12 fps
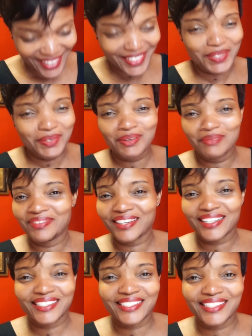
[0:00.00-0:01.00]
So
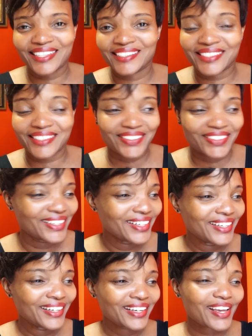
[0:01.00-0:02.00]
Mura Senso
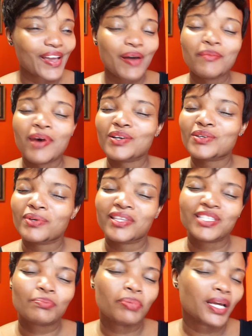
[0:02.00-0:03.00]
came out with
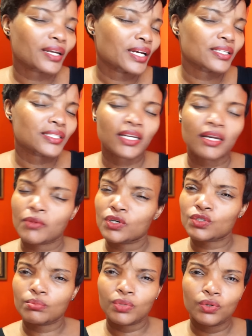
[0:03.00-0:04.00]
this plan and he said, I'm
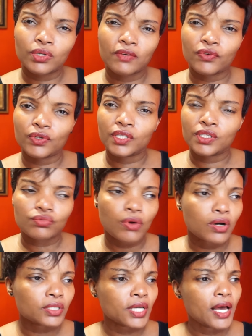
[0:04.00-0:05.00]
going to be looking for these
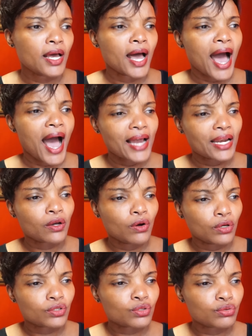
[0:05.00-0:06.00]
rocks. I'll
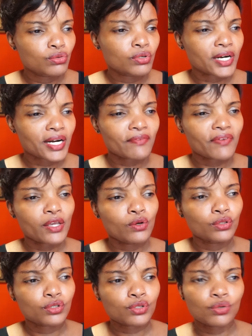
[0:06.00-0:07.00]
go to River
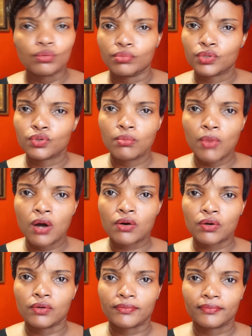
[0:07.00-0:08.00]
YouTube
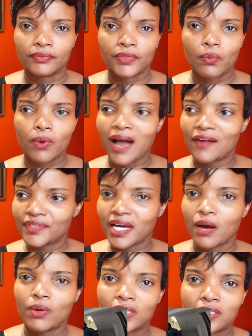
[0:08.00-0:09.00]
tomorrow after
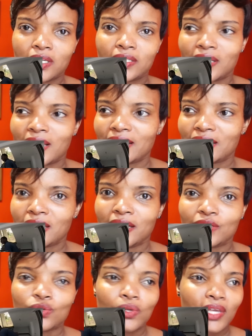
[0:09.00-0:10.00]
our seats get
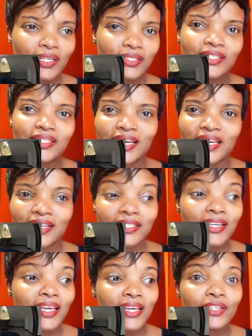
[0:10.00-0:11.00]
here. So their seats are
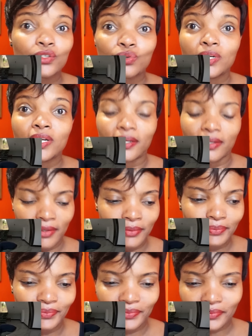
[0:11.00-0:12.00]
getting in today.
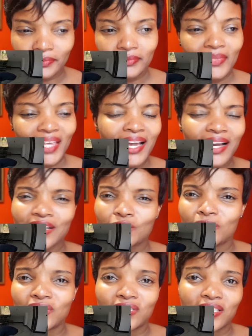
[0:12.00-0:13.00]
I can't
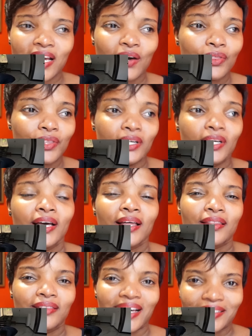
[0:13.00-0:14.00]
wait to see how
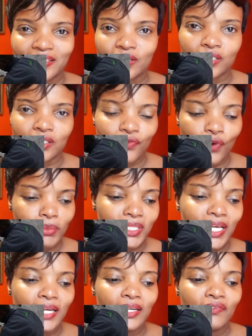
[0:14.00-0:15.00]
that transforms
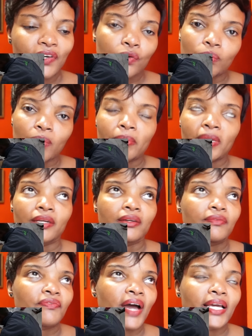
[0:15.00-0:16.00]
their living room. I mean,
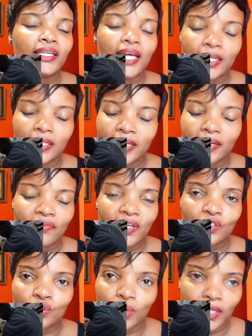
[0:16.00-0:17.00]
finally,
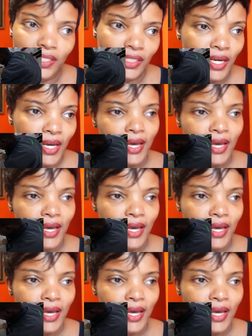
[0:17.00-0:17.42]
eventually.